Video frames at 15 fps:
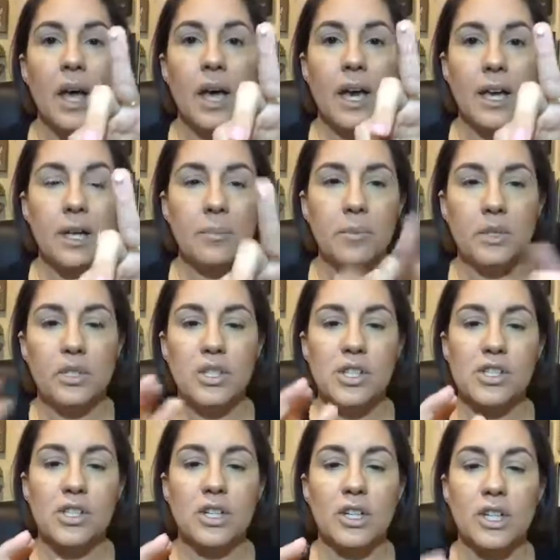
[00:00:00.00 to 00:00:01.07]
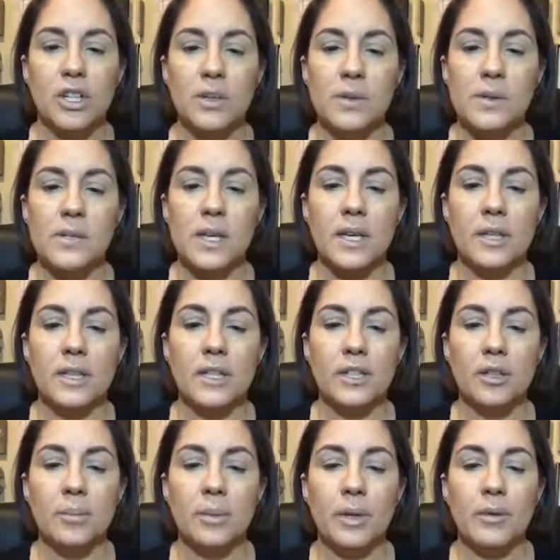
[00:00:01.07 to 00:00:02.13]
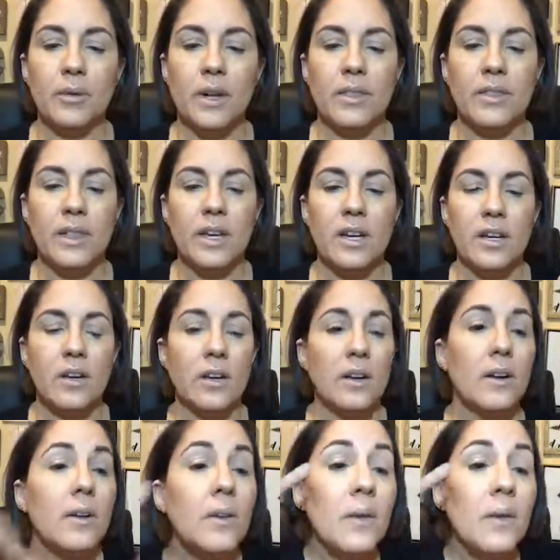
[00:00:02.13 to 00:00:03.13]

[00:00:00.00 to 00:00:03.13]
I'm just going to use a little bit right there,